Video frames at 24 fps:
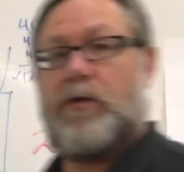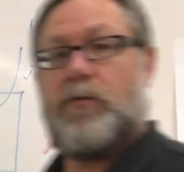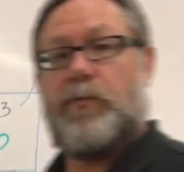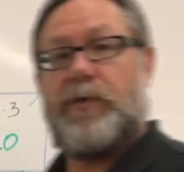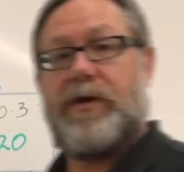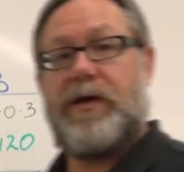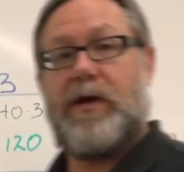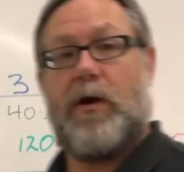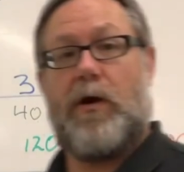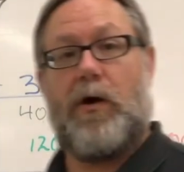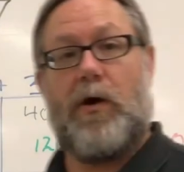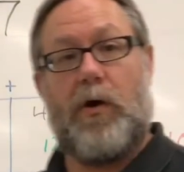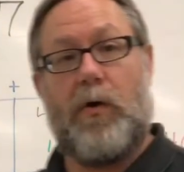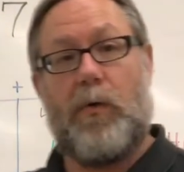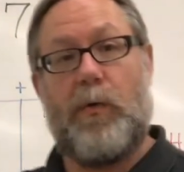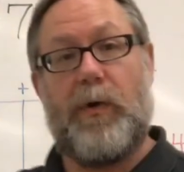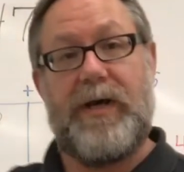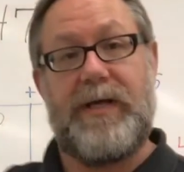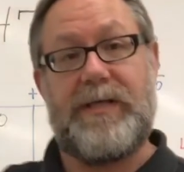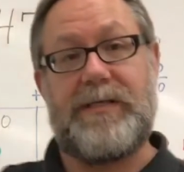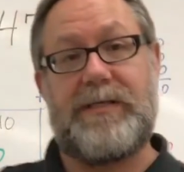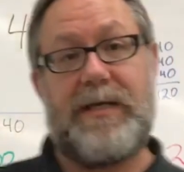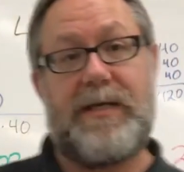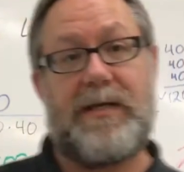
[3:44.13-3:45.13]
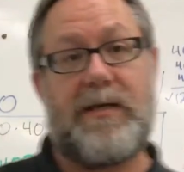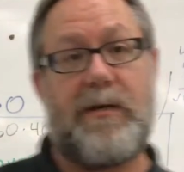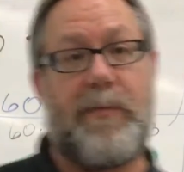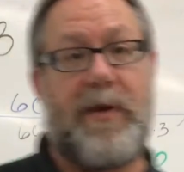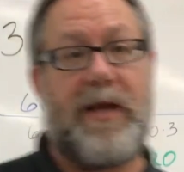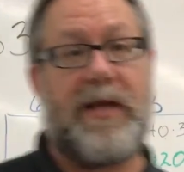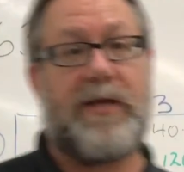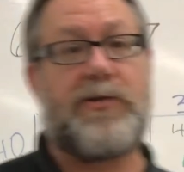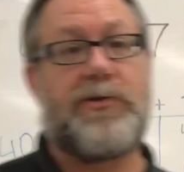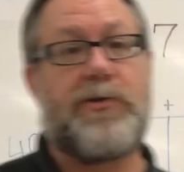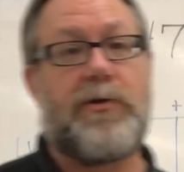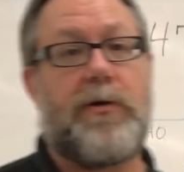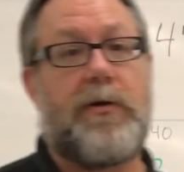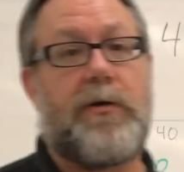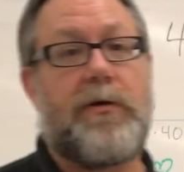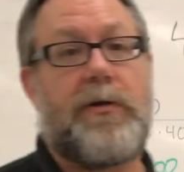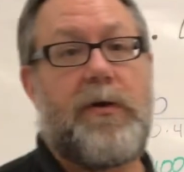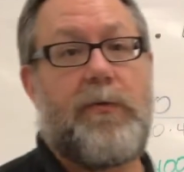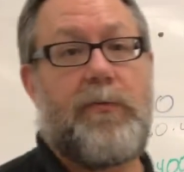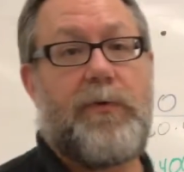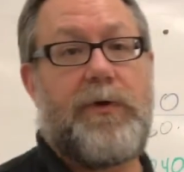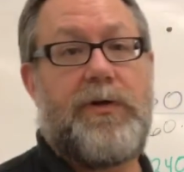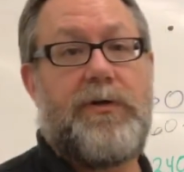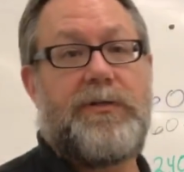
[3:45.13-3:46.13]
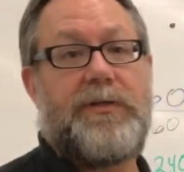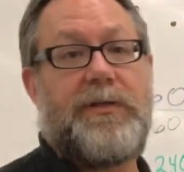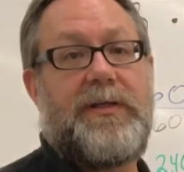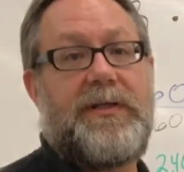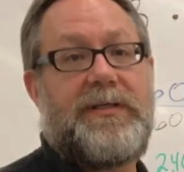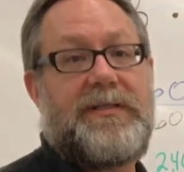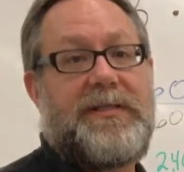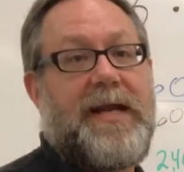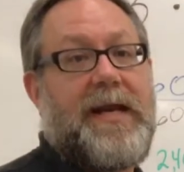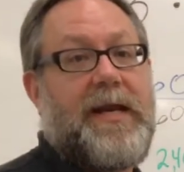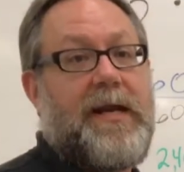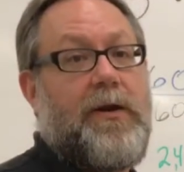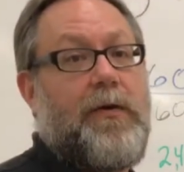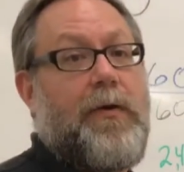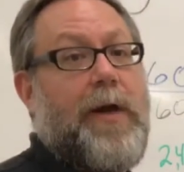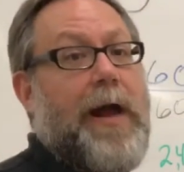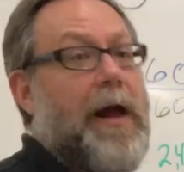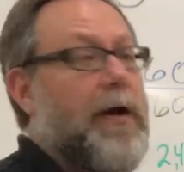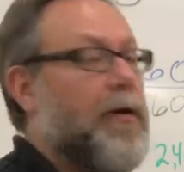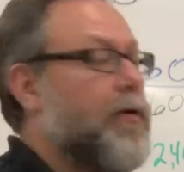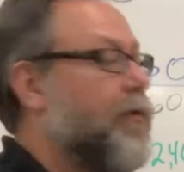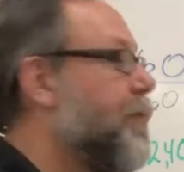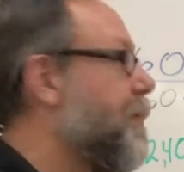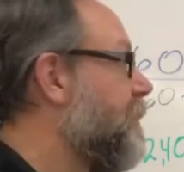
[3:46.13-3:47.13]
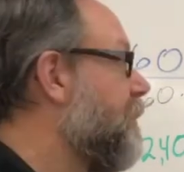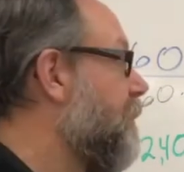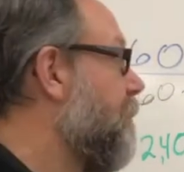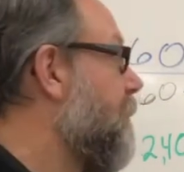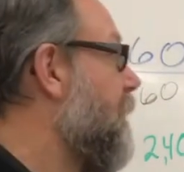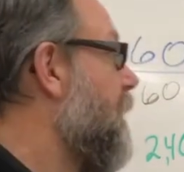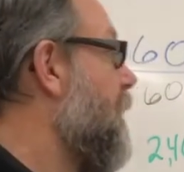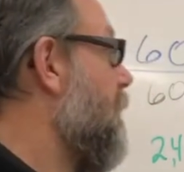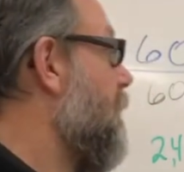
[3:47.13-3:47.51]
We always need to make sure that we're using the standard algorithm,